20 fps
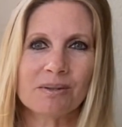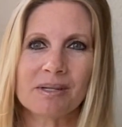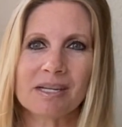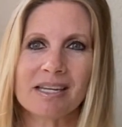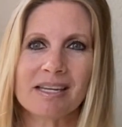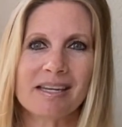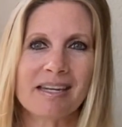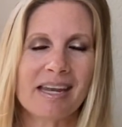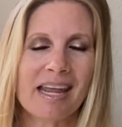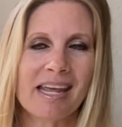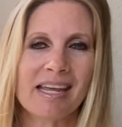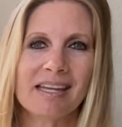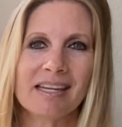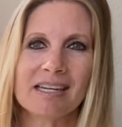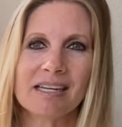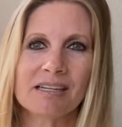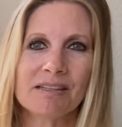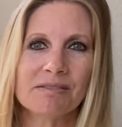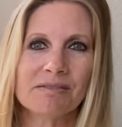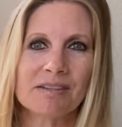
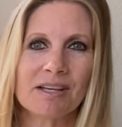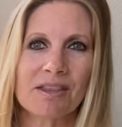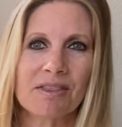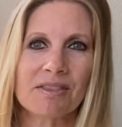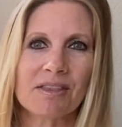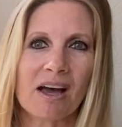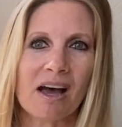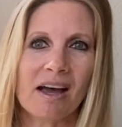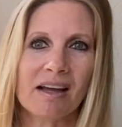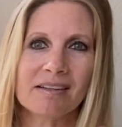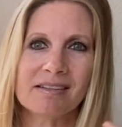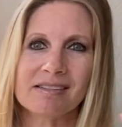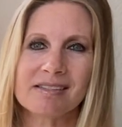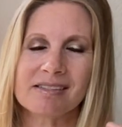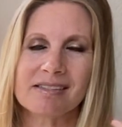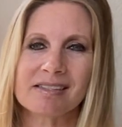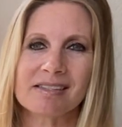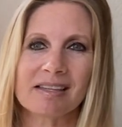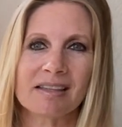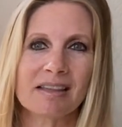negative
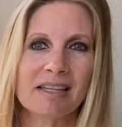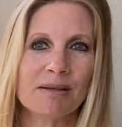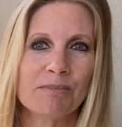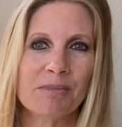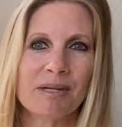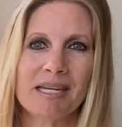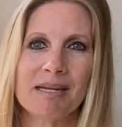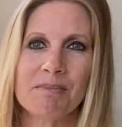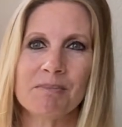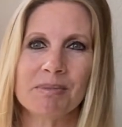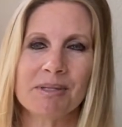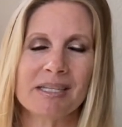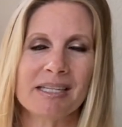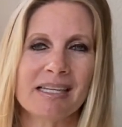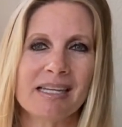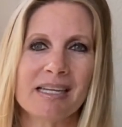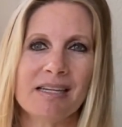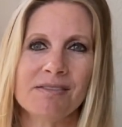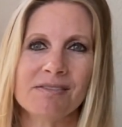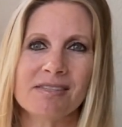thoughts, limiting
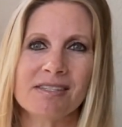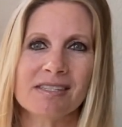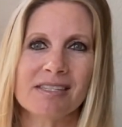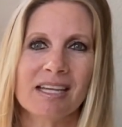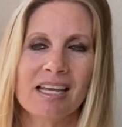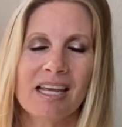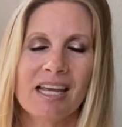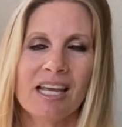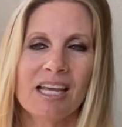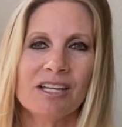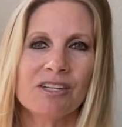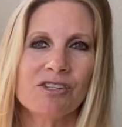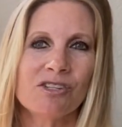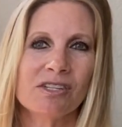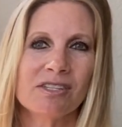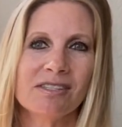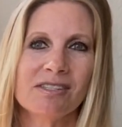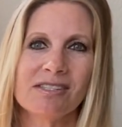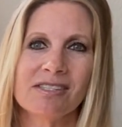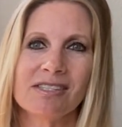beliefs.
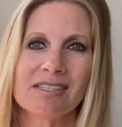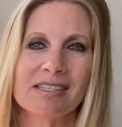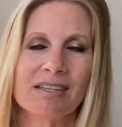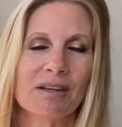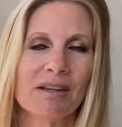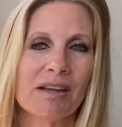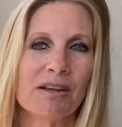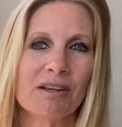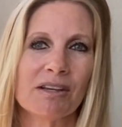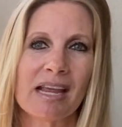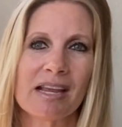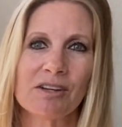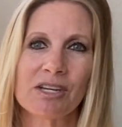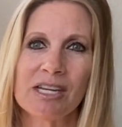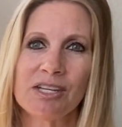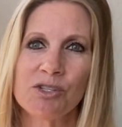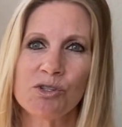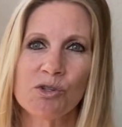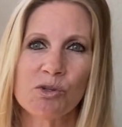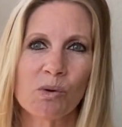Just
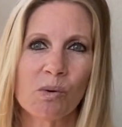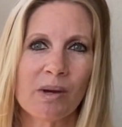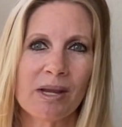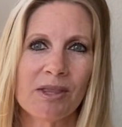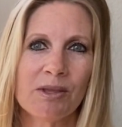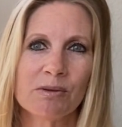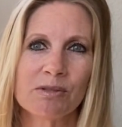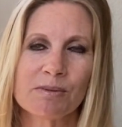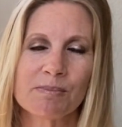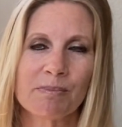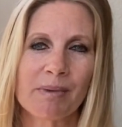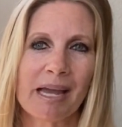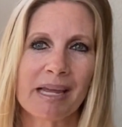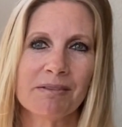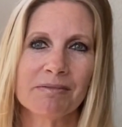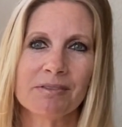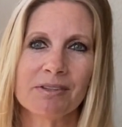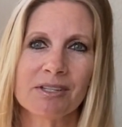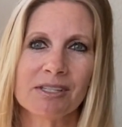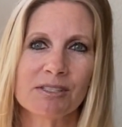enjoy those
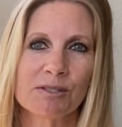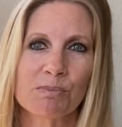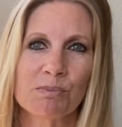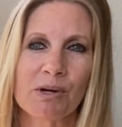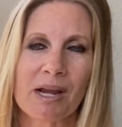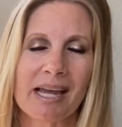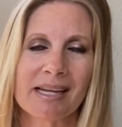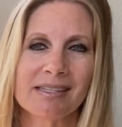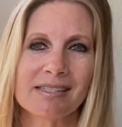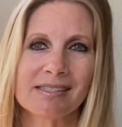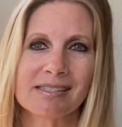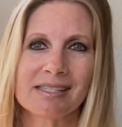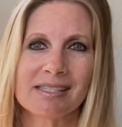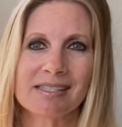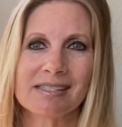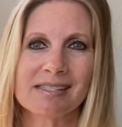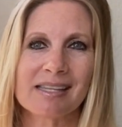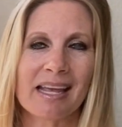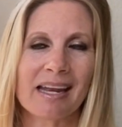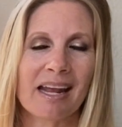mindfulness
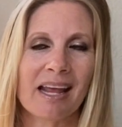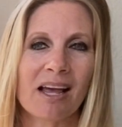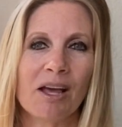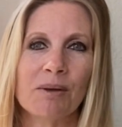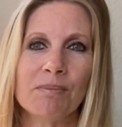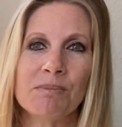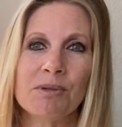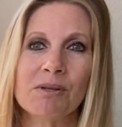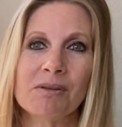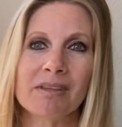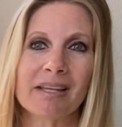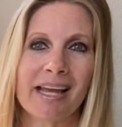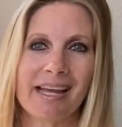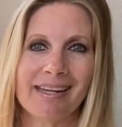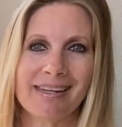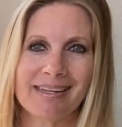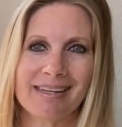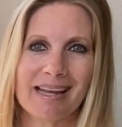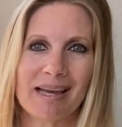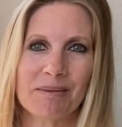practices that help you
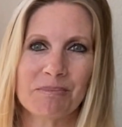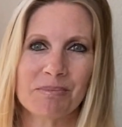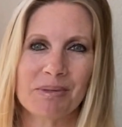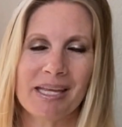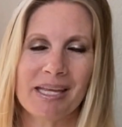lighten up.